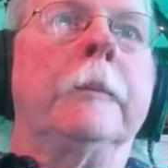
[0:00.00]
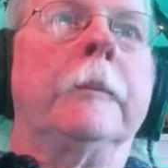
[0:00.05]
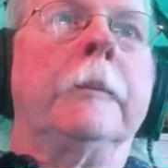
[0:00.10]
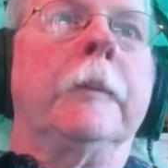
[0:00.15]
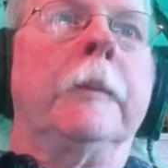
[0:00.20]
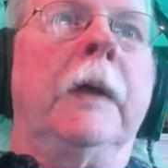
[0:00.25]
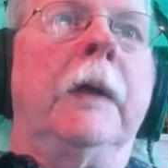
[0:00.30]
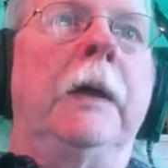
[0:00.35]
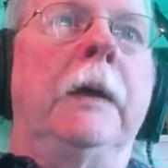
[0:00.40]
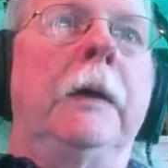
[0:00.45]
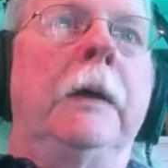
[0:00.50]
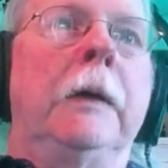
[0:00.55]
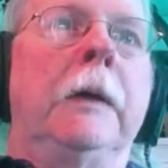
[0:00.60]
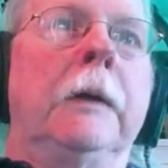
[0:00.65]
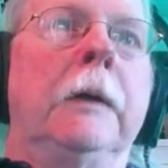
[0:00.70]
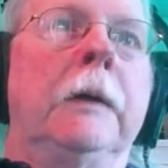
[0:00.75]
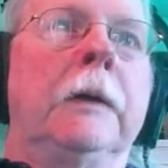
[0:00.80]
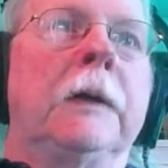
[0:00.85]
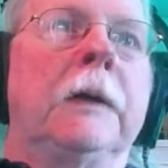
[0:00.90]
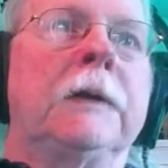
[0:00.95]

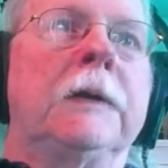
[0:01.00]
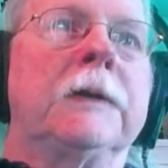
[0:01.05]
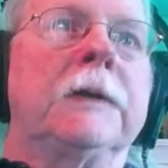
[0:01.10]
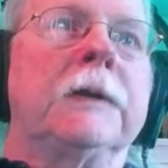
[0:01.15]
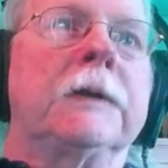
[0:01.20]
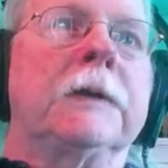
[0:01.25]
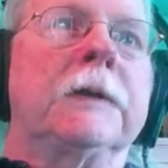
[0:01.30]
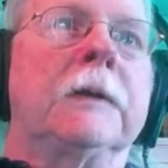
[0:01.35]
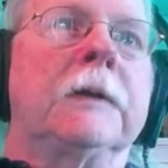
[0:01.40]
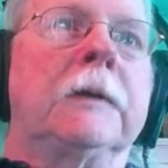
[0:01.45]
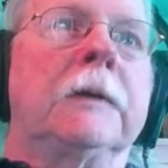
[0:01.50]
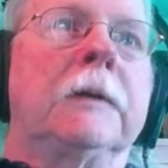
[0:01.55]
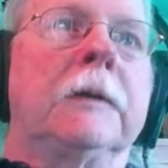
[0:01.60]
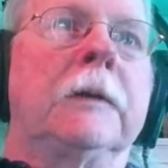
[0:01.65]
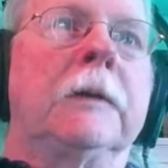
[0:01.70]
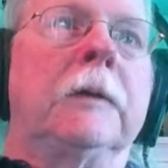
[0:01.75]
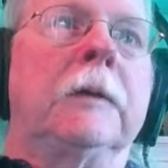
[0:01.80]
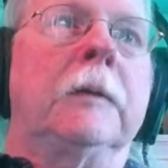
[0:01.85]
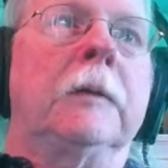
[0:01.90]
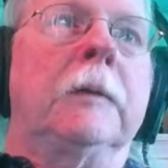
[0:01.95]
And let's just
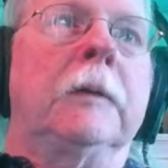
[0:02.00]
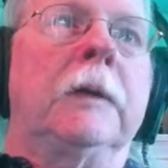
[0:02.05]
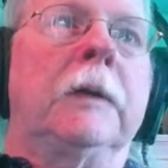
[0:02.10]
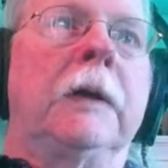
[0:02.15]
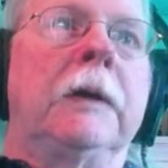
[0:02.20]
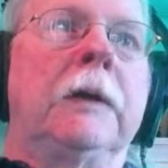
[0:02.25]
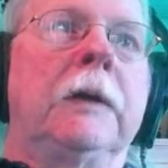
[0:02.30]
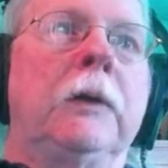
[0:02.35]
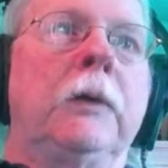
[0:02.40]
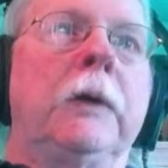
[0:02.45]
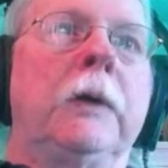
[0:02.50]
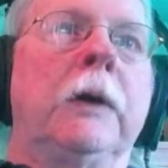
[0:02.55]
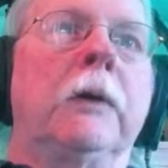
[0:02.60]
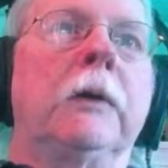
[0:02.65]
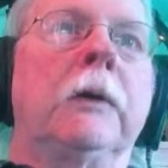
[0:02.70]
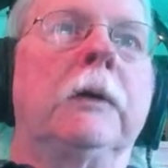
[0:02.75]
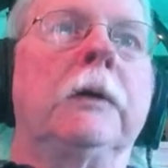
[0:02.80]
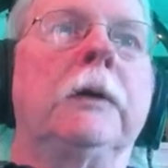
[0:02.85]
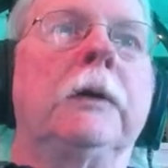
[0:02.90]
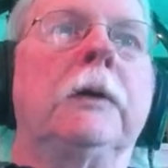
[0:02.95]
take you down
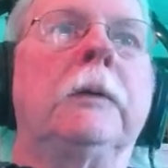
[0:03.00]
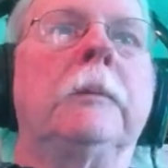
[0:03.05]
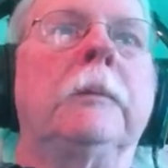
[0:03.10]
a little.